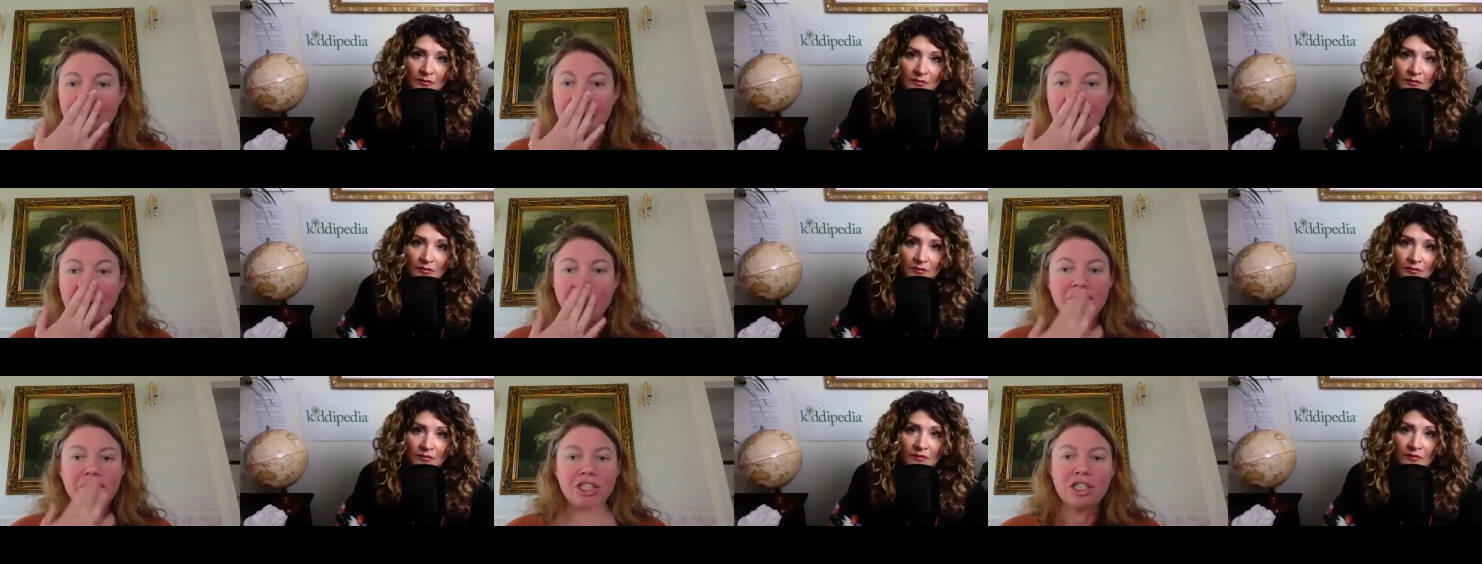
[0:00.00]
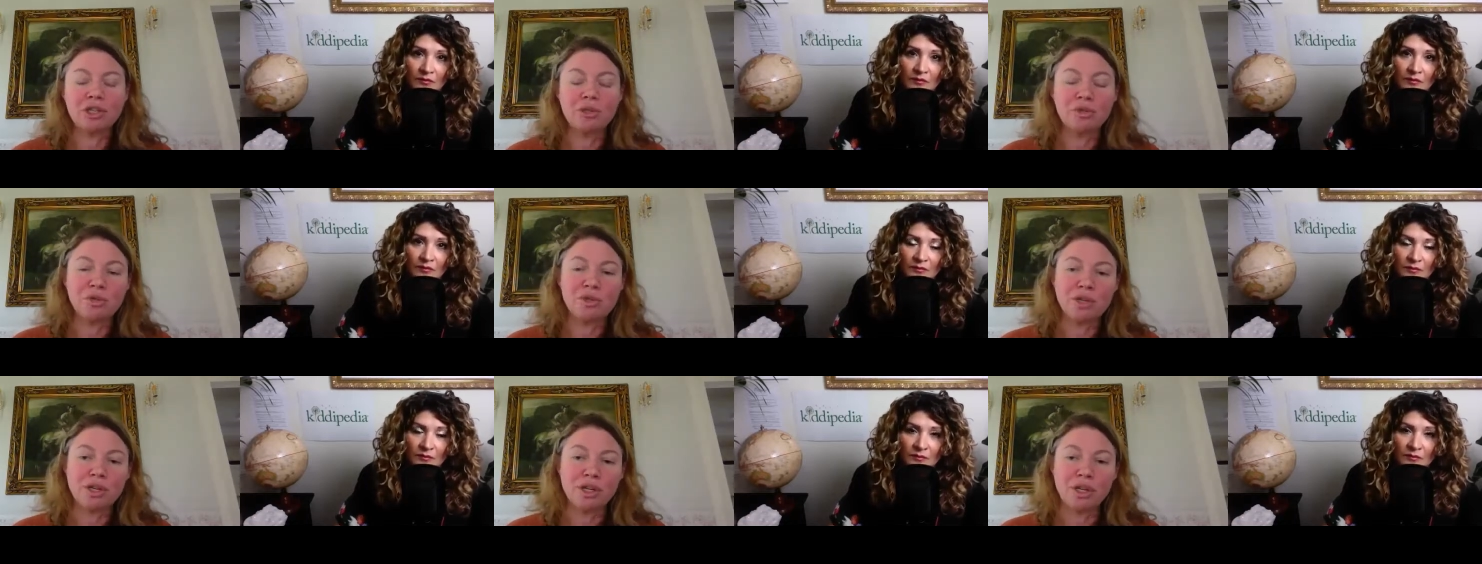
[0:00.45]
Speaker 1: For
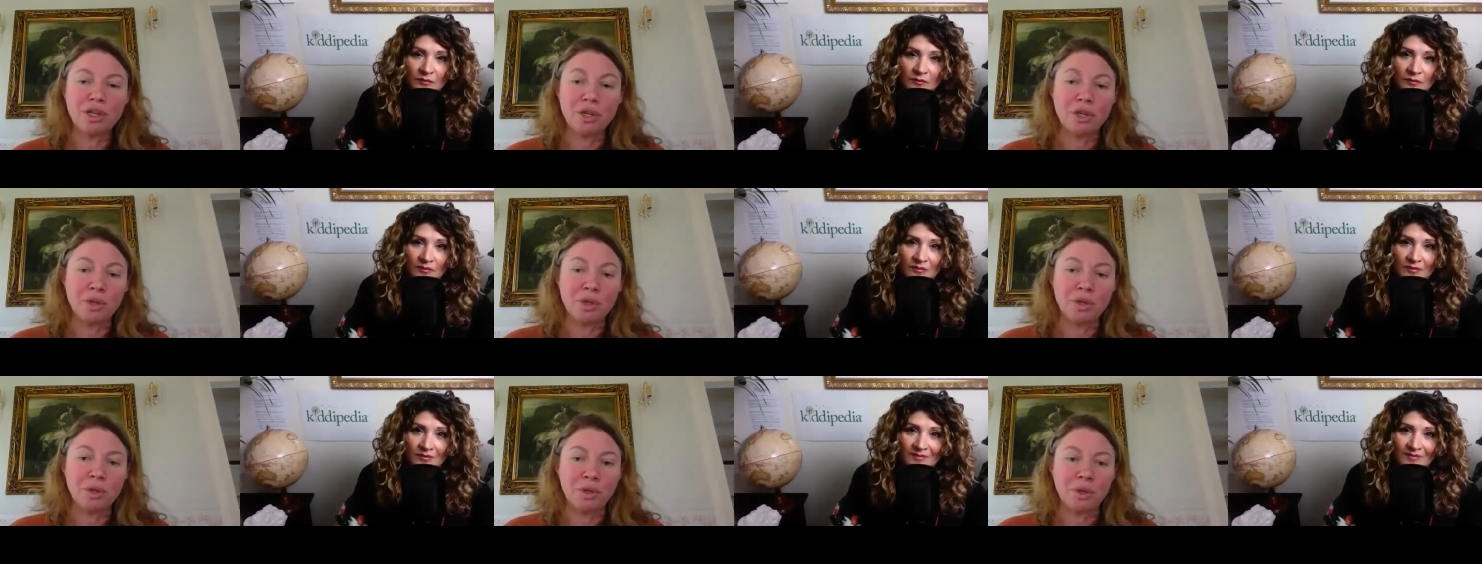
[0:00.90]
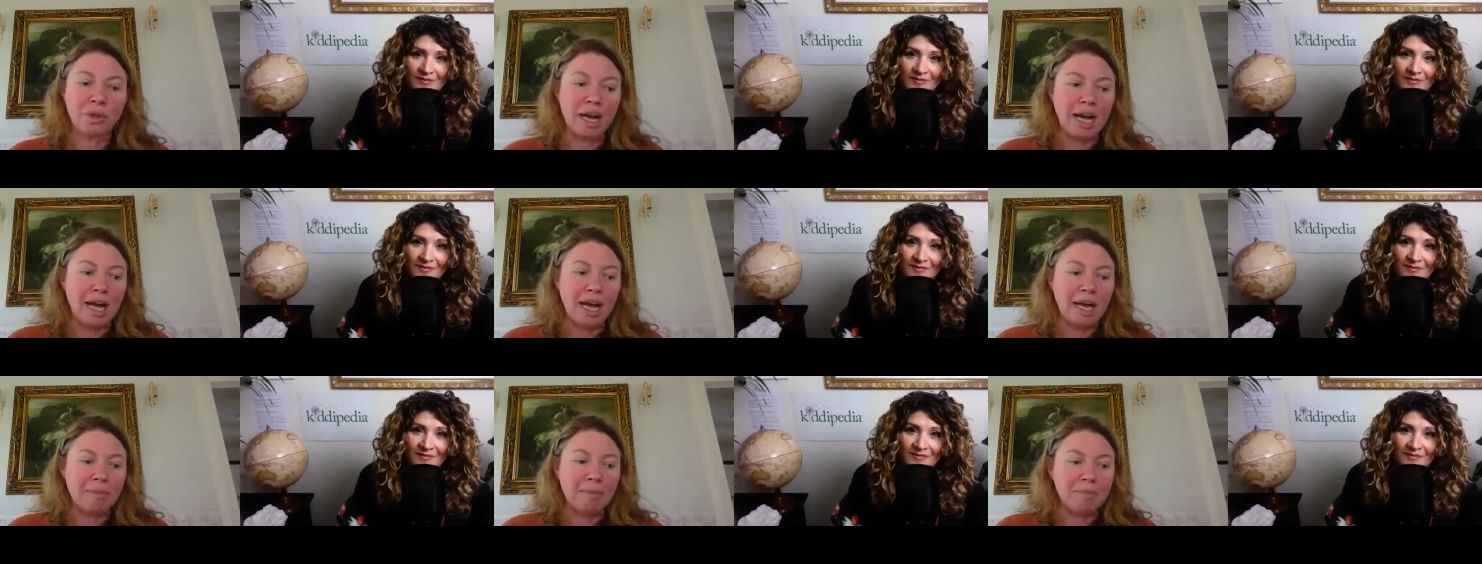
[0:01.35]
children who
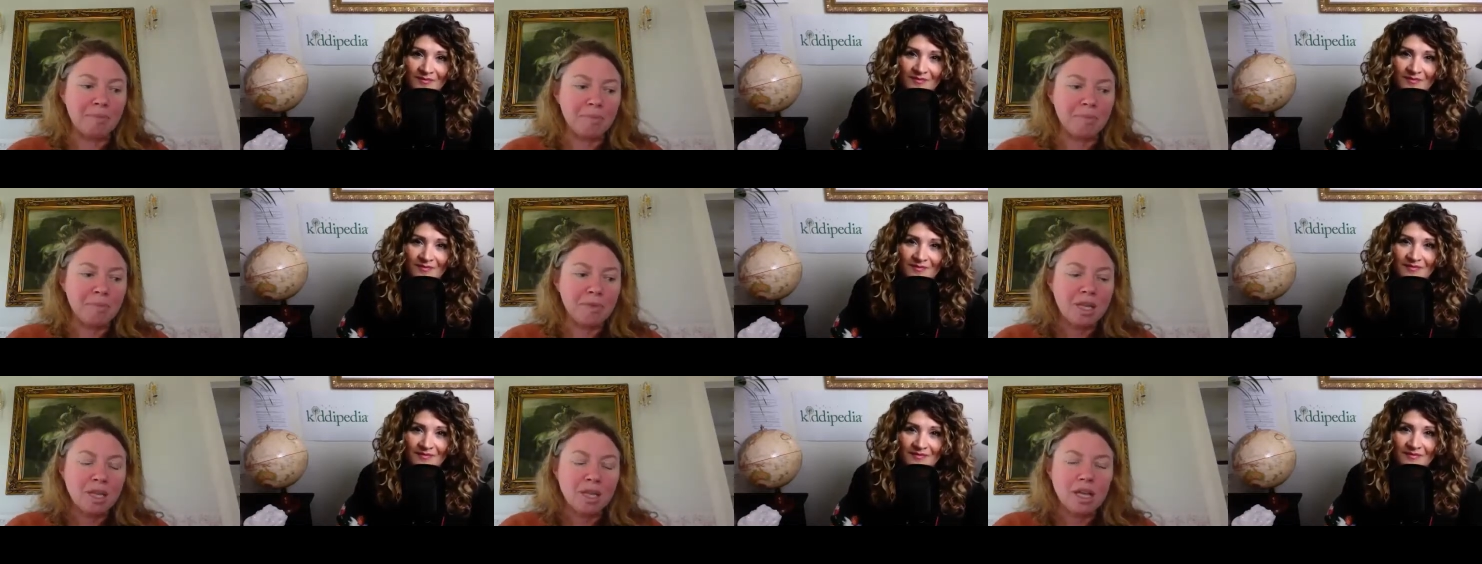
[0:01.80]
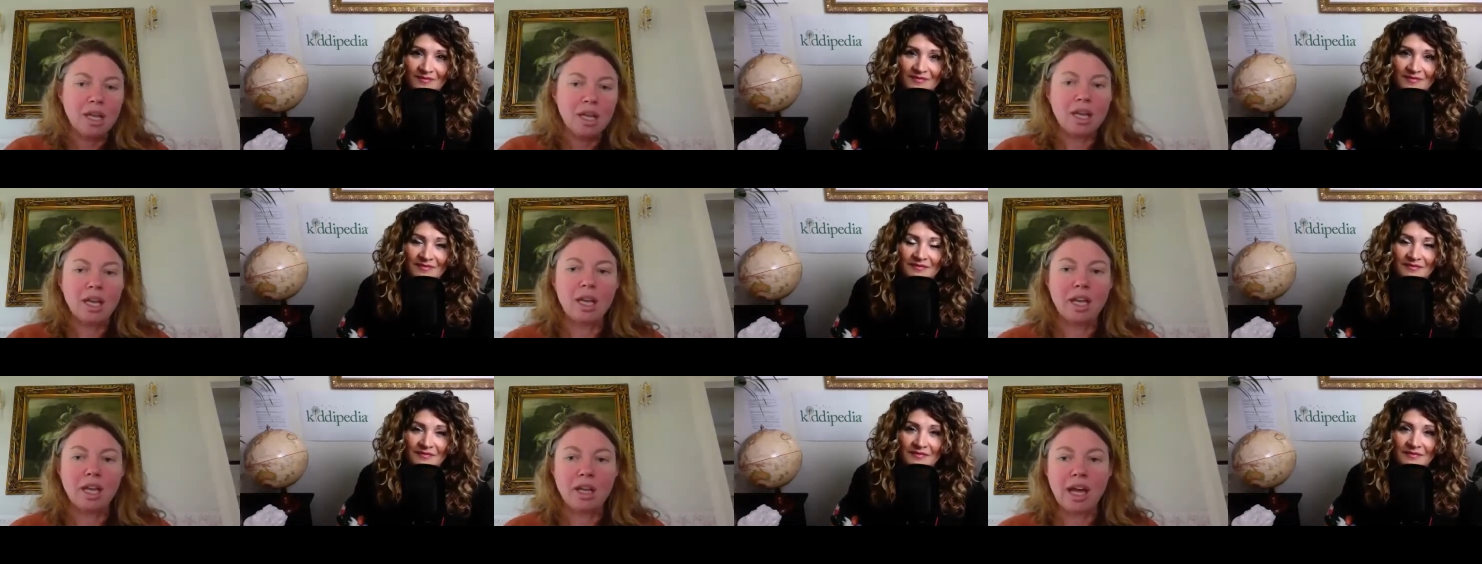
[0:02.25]
um,
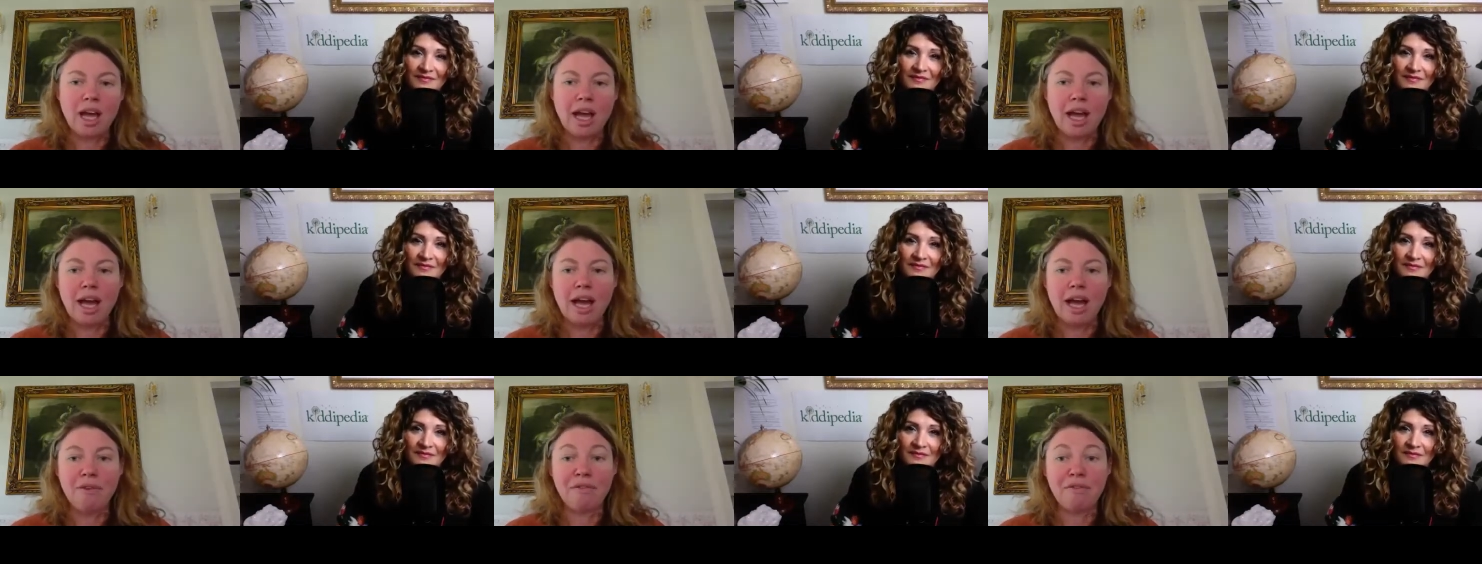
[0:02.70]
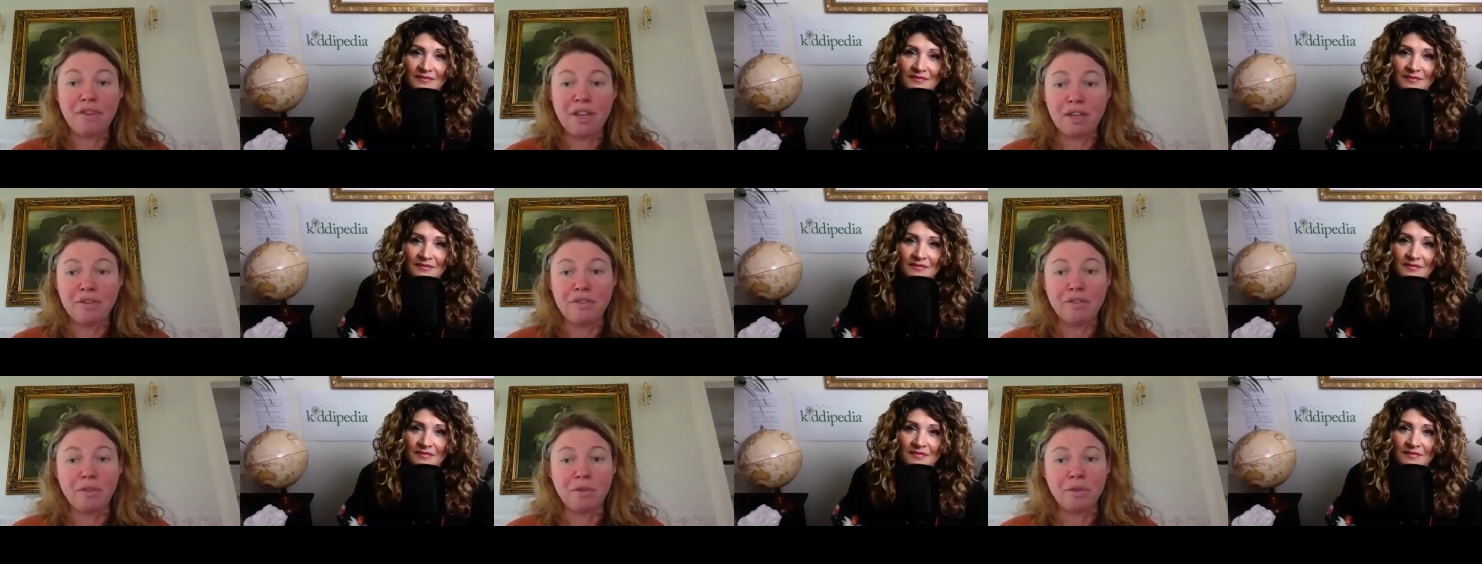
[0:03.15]
are fearful